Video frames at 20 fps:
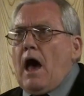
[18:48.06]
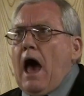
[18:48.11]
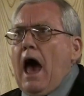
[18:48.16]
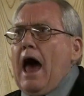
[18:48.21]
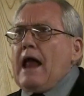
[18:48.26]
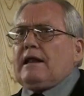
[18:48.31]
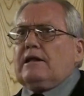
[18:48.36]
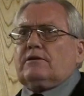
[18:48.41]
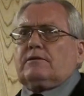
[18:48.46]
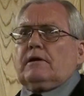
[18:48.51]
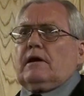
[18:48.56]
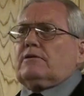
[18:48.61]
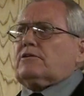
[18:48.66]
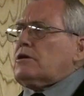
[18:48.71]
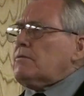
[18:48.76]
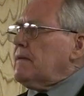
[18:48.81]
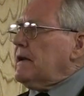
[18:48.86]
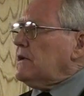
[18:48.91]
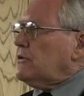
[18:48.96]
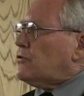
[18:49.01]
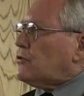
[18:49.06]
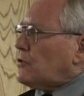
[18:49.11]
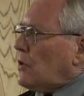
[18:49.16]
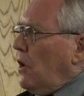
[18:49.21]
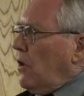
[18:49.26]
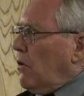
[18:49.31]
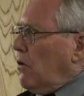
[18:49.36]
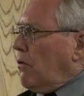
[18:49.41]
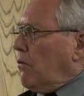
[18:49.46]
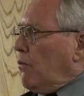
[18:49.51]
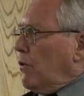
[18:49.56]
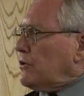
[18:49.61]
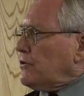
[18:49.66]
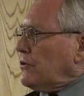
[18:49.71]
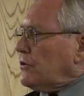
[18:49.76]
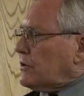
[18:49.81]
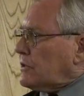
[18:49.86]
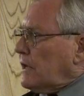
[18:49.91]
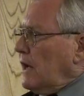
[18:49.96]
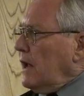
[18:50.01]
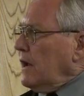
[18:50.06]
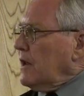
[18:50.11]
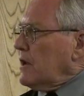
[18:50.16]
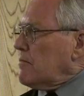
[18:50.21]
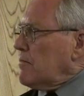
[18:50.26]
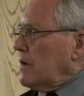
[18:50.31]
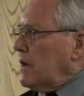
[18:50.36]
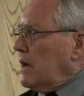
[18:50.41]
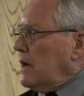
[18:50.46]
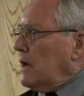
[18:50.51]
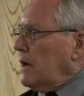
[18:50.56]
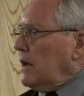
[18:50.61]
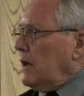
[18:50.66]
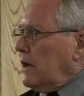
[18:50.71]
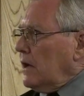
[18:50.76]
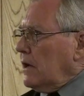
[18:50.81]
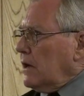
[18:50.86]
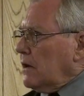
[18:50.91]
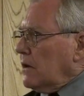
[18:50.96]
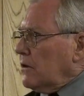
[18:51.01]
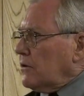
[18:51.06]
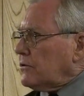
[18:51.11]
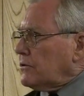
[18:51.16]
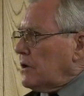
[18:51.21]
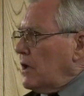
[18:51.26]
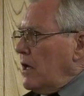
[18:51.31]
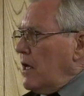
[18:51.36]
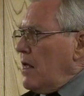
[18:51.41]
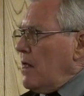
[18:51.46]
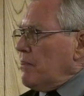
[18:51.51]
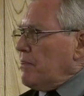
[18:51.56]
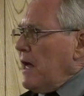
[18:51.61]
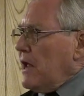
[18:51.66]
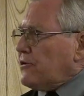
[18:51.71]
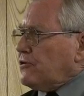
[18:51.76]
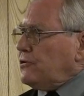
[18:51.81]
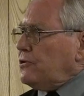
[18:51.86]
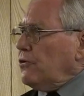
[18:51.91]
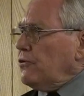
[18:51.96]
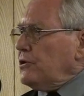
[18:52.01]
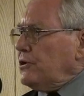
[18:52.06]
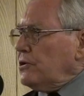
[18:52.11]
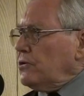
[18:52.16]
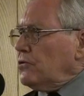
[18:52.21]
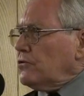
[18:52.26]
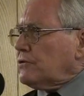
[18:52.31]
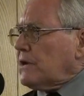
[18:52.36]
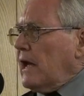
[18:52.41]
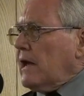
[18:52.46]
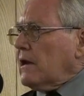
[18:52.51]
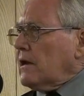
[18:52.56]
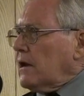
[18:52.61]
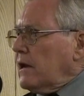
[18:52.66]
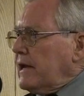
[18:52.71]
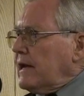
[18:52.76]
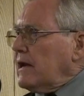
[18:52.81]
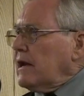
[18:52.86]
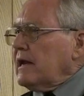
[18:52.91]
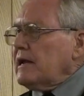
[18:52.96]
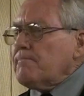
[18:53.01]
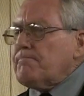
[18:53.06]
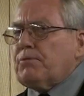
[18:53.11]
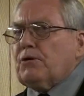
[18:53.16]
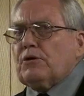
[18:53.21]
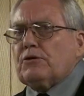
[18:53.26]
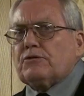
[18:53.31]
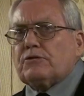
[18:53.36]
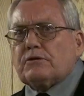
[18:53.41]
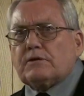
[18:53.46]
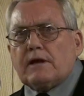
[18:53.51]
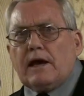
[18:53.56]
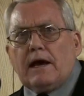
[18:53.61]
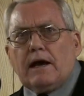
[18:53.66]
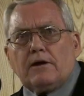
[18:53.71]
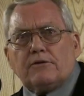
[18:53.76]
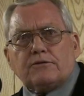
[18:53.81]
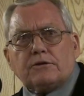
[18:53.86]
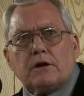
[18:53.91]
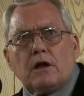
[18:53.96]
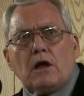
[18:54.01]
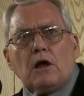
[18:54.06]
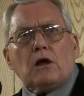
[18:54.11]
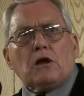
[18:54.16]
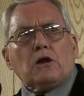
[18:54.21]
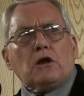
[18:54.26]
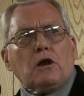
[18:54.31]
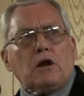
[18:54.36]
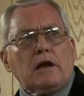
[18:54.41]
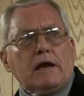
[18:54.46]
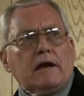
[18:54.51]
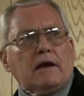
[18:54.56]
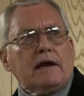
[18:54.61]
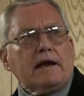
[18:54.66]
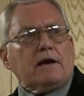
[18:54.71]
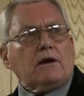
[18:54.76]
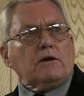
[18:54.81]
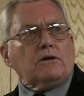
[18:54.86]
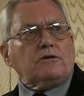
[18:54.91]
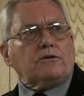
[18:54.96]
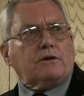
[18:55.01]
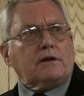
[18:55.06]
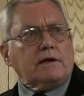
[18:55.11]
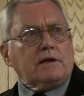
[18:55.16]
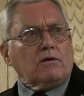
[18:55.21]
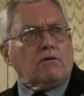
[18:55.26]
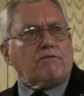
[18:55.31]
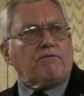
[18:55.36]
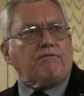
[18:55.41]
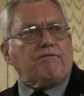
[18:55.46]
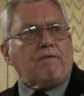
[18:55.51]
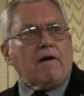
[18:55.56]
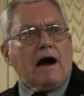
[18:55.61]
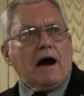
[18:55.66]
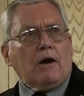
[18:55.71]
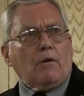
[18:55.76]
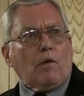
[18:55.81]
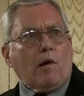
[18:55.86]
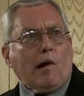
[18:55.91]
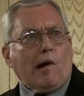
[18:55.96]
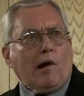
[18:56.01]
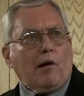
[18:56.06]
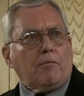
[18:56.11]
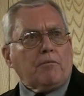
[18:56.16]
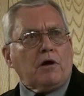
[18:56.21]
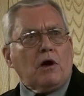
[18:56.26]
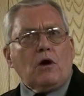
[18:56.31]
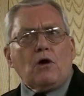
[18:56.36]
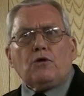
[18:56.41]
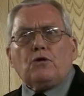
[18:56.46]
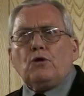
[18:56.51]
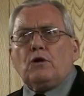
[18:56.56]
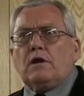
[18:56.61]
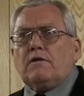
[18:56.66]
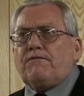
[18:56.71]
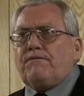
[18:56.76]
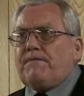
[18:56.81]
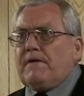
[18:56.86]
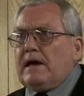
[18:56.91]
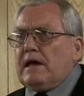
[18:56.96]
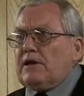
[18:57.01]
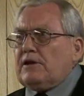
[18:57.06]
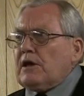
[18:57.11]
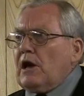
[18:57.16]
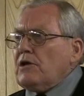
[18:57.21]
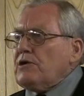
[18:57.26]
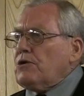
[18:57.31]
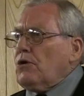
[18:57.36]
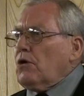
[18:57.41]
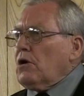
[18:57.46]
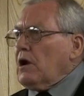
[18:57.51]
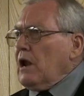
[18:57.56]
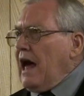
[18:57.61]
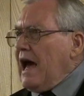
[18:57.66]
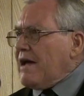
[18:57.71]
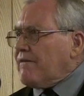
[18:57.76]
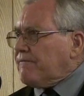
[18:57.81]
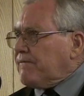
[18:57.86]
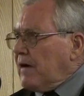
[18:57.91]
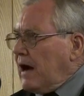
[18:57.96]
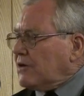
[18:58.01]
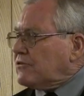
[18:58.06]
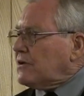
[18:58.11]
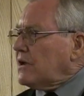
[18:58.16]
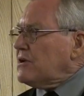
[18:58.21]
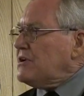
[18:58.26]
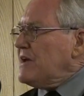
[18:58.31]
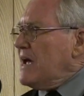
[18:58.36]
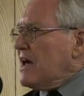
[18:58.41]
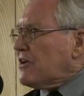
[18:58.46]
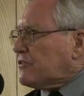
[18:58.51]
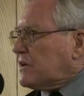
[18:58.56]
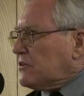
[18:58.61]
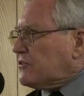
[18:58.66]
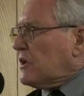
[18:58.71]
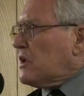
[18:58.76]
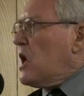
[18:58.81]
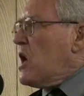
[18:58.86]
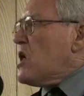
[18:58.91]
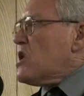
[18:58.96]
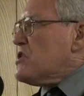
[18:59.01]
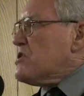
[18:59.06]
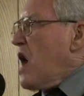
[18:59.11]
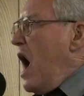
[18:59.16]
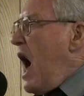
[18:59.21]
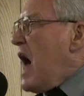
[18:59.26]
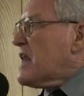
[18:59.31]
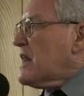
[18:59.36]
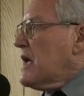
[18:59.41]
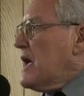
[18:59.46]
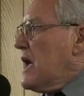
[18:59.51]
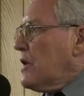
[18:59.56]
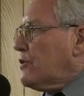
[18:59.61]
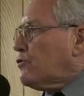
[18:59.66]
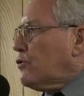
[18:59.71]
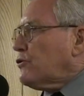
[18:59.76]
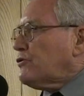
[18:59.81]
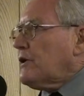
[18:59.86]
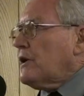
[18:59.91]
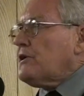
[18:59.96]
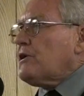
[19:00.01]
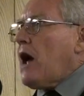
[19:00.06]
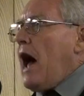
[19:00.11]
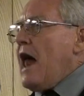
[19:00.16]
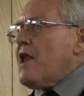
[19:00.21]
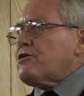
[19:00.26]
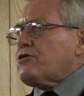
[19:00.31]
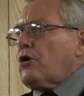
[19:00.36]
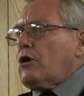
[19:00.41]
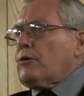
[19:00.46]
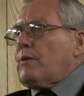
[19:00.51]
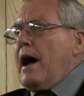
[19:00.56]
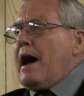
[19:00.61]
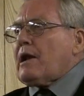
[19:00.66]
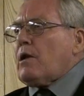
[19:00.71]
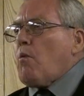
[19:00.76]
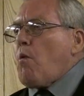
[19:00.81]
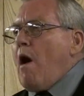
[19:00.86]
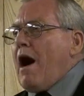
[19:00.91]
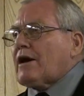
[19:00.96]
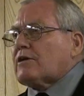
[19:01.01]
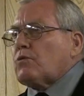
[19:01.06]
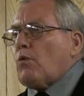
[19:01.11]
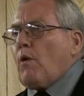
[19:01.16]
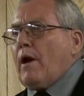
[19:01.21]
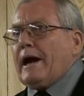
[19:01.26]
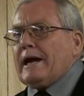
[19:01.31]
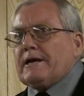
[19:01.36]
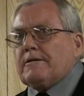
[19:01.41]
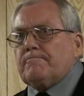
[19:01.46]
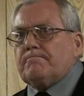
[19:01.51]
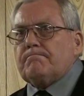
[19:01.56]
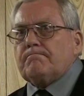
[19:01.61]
And he says to me, so what you're telling me is that you used a legally possessed, legally concealed firearm to defend your life. I said, yes. He said, not interested, and turned around and walked away.